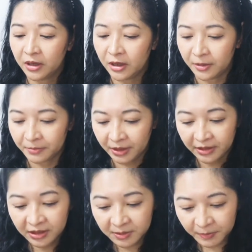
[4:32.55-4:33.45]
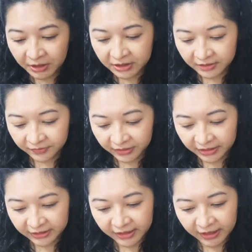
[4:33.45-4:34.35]
I think it's because of
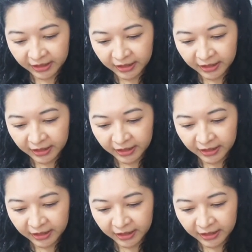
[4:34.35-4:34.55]
like the